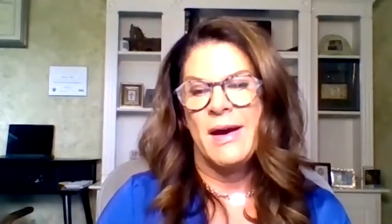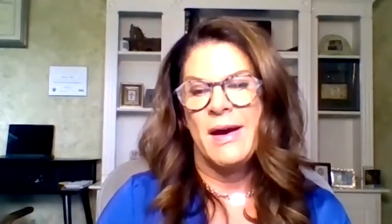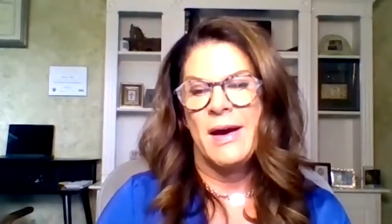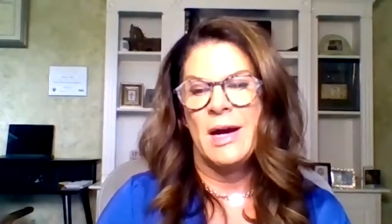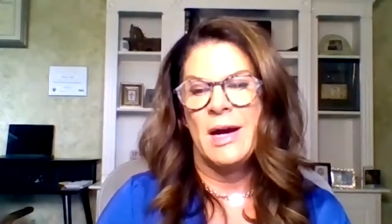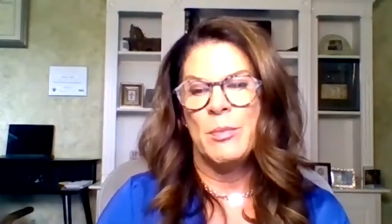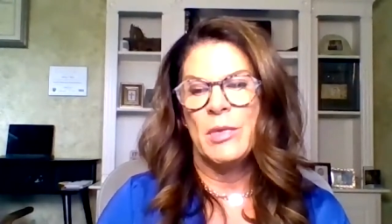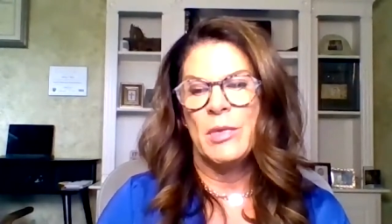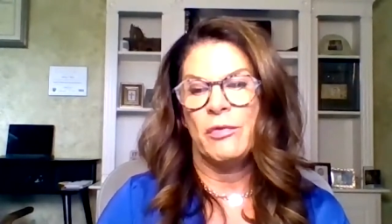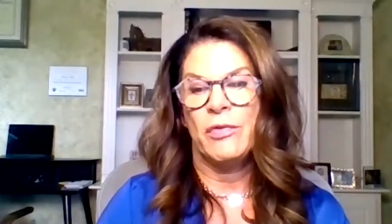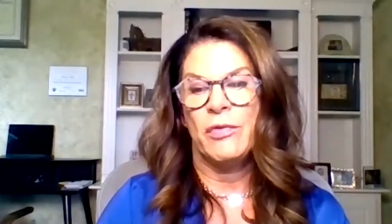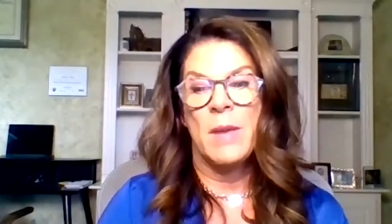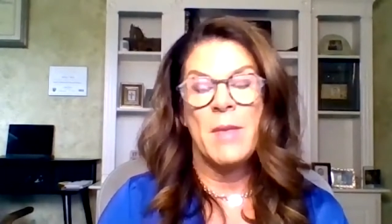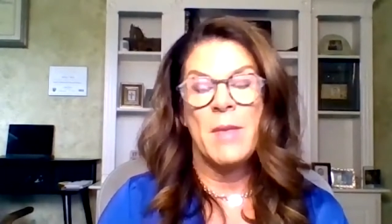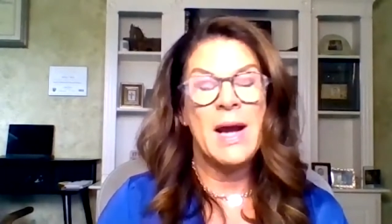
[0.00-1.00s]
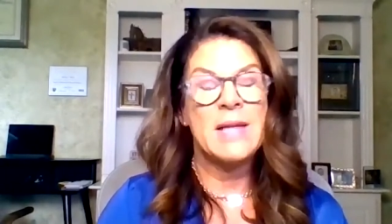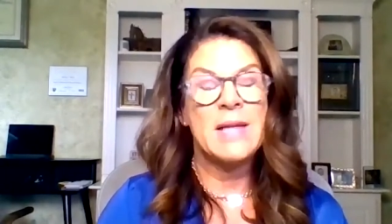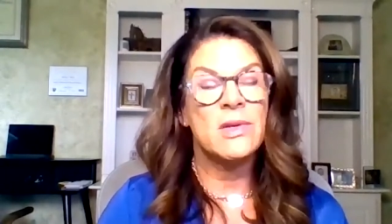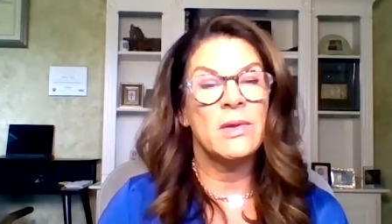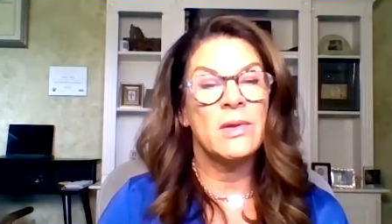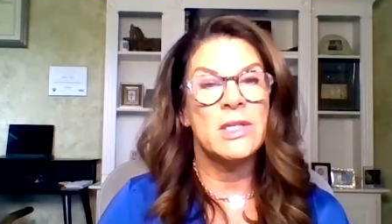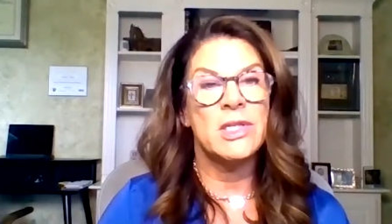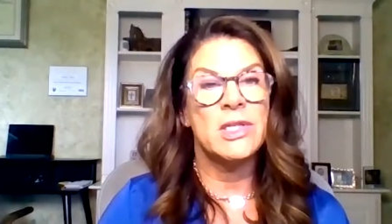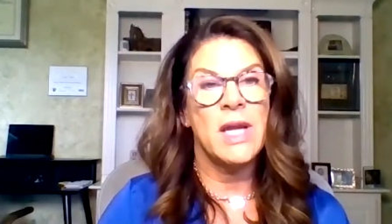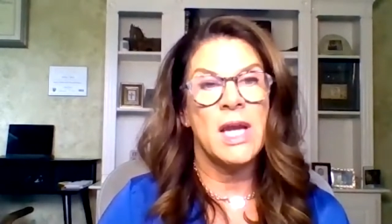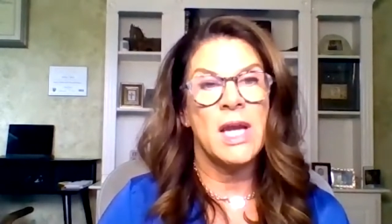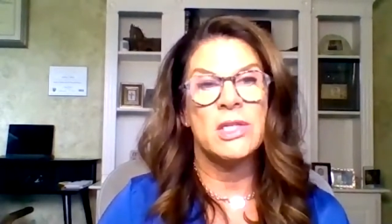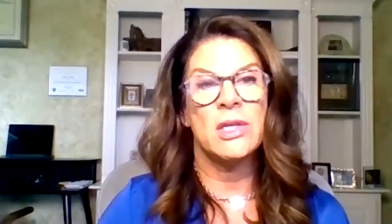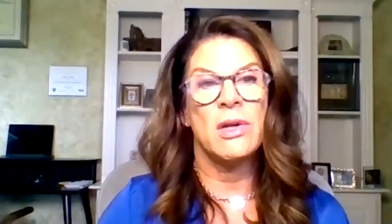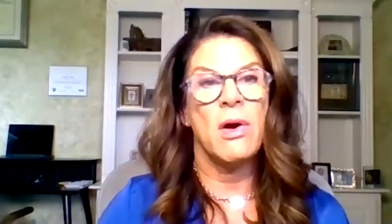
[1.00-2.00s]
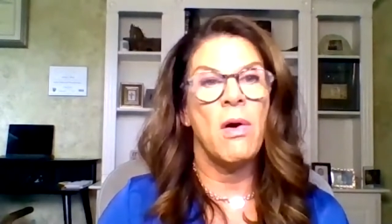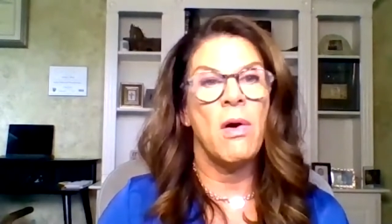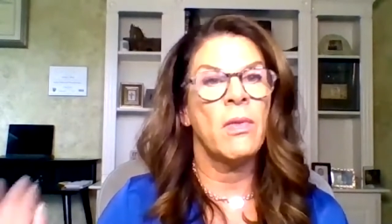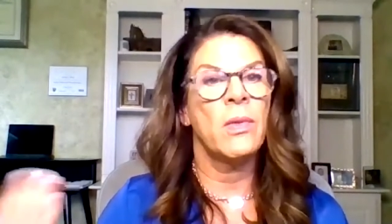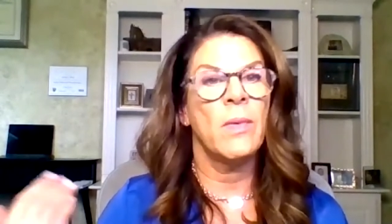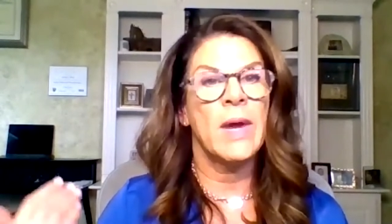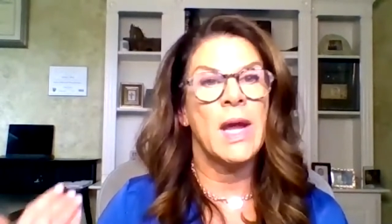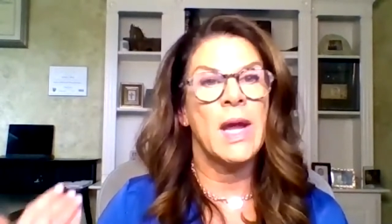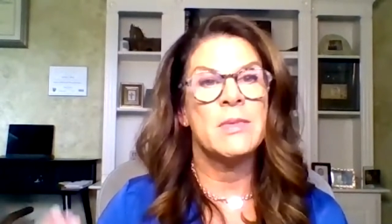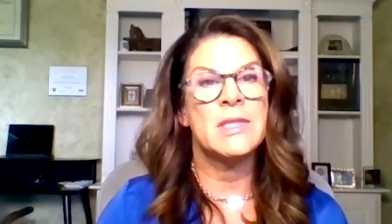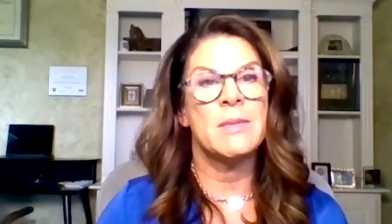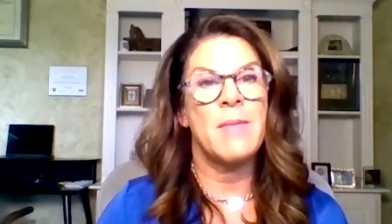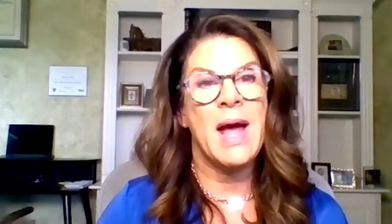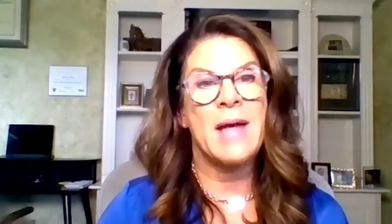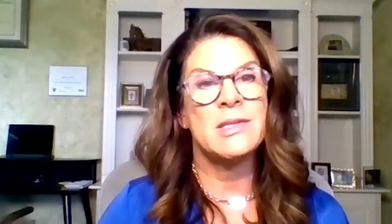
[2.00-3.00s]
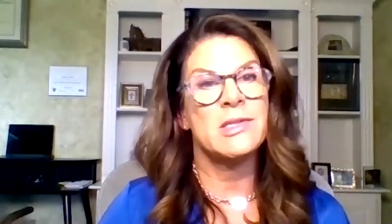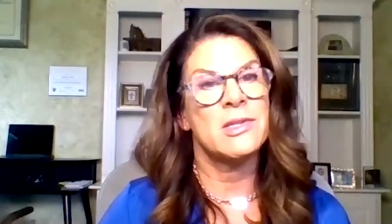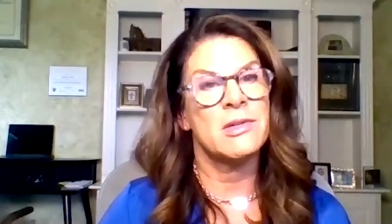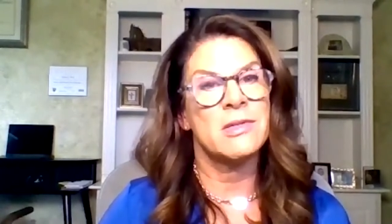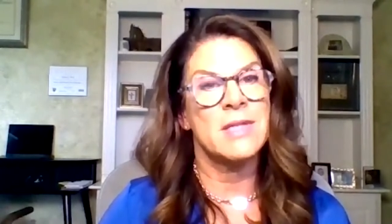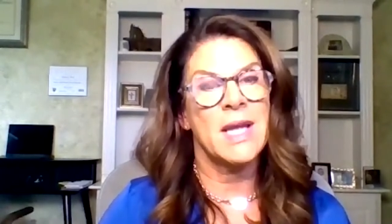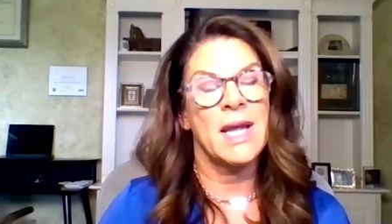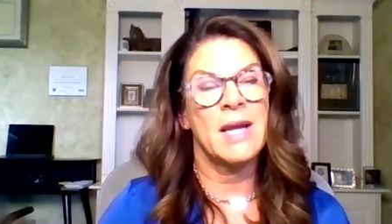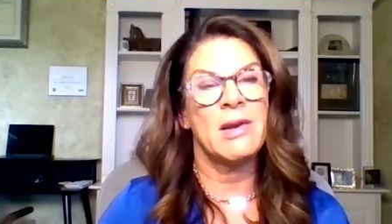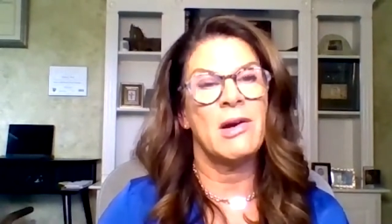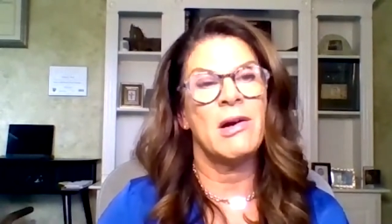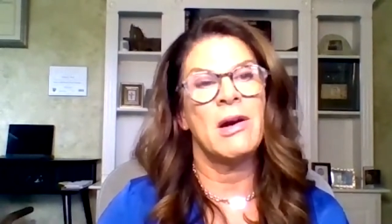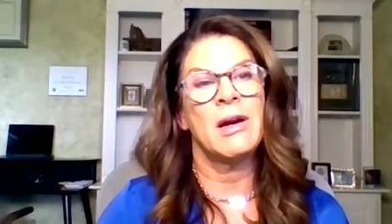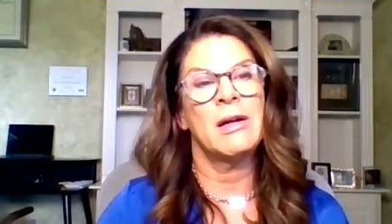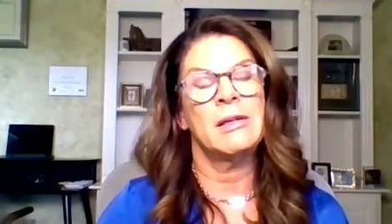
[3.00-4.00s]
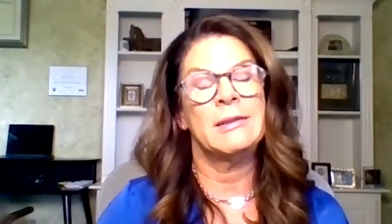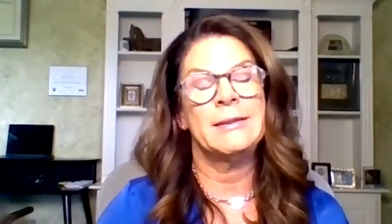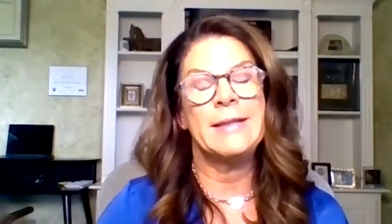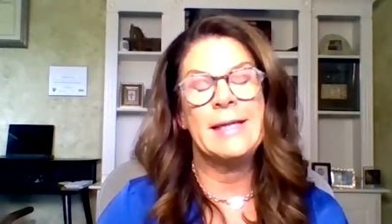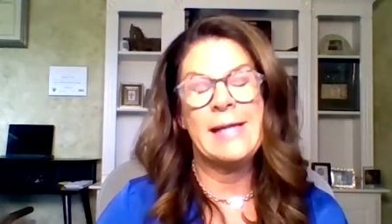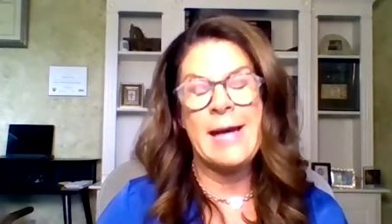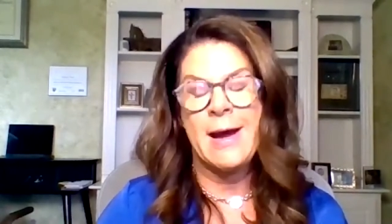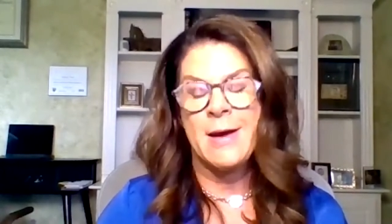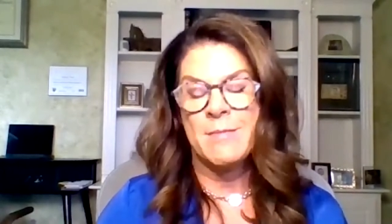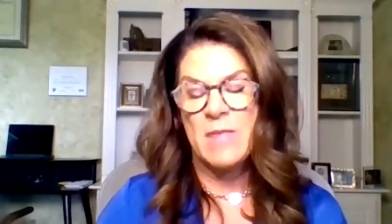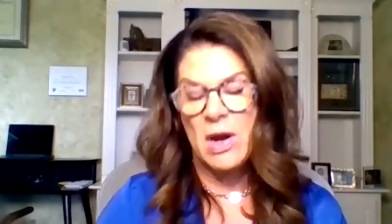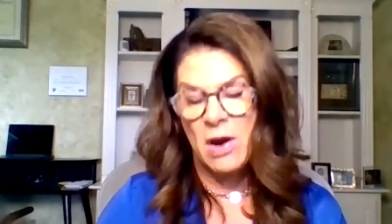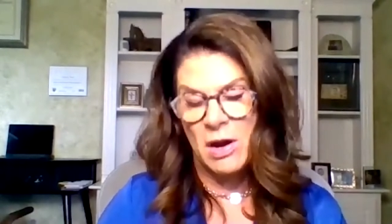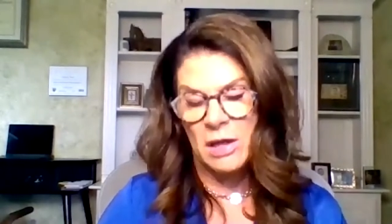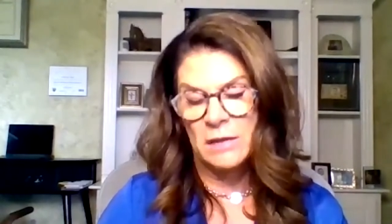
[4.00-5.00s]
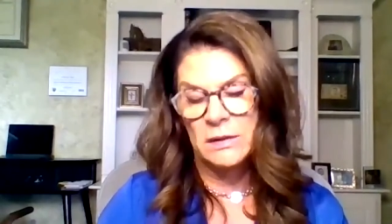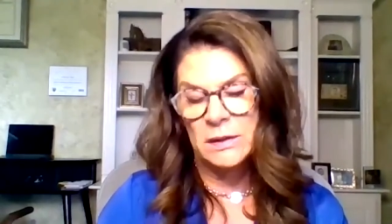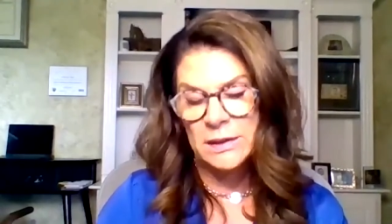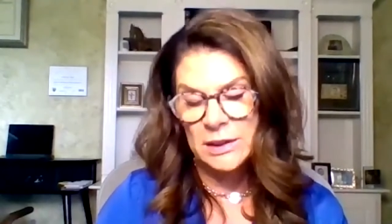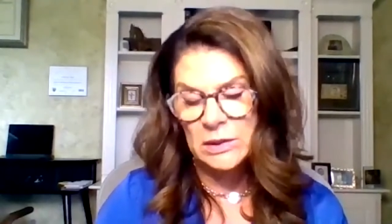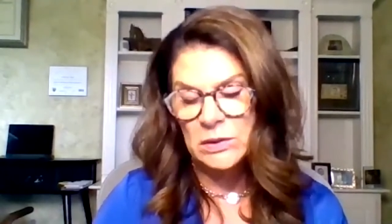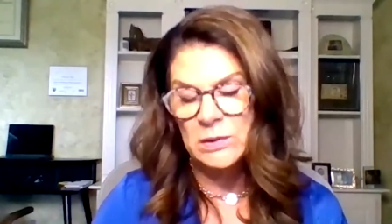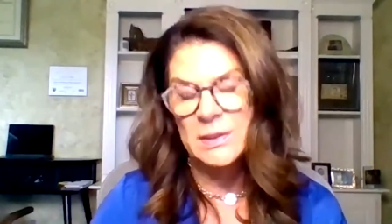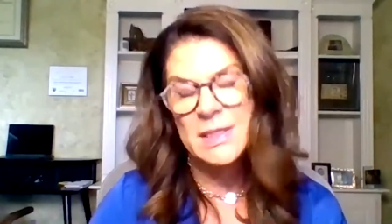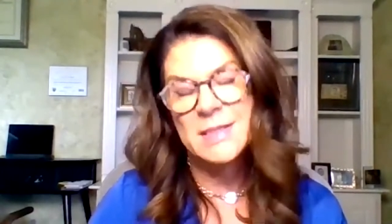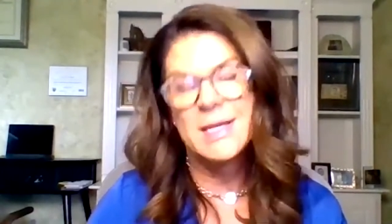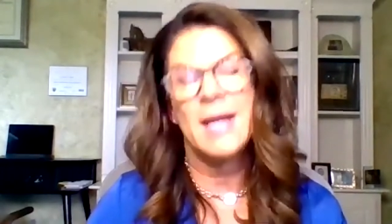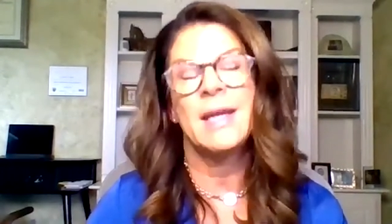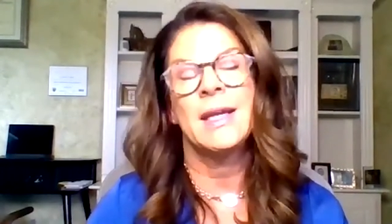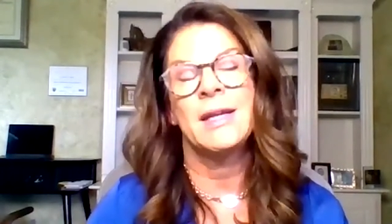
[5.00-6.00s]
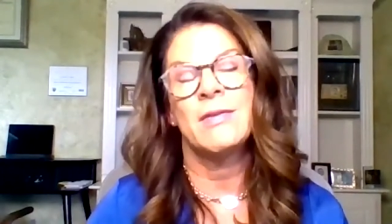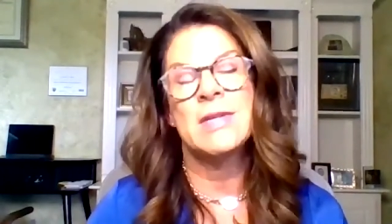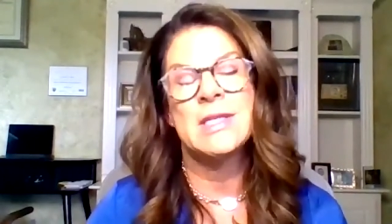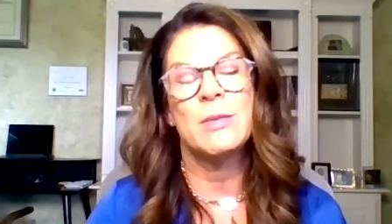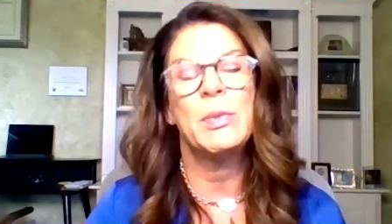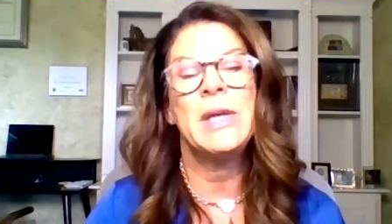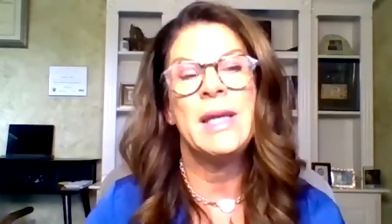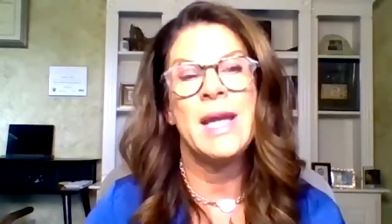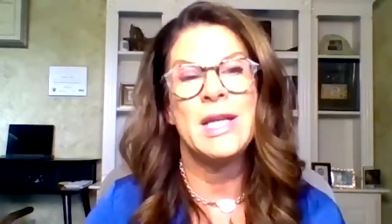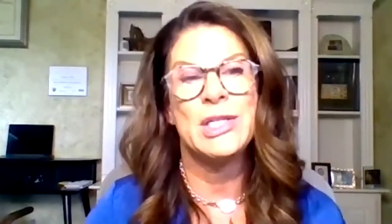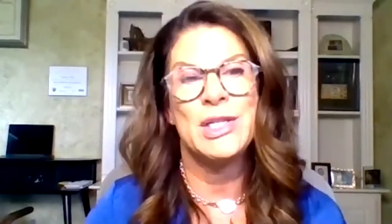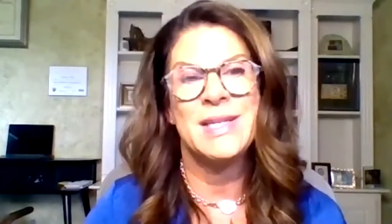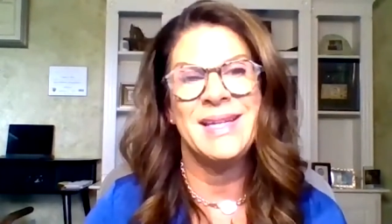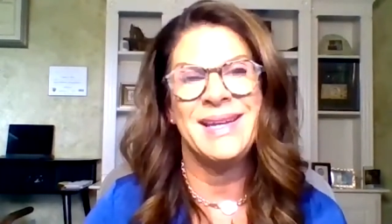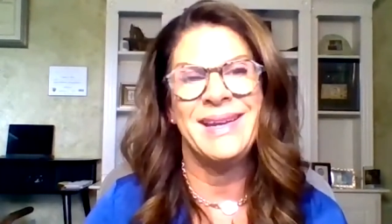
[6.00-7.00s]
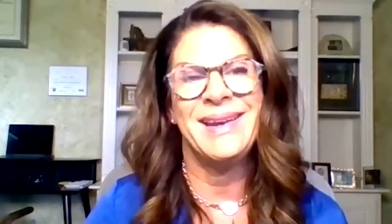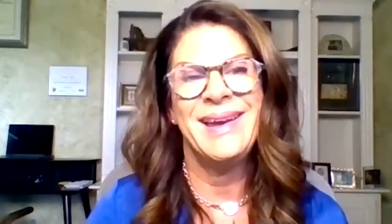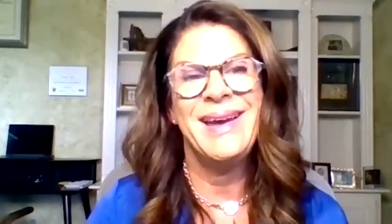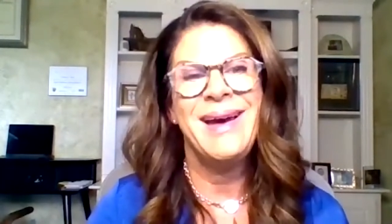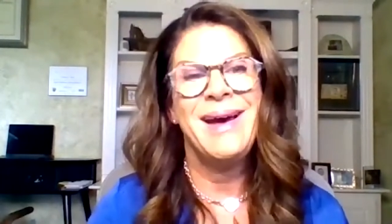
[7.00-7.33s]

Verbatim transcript: um, from high school education all the way up to master's, and our um, our clinical executive is a PhD.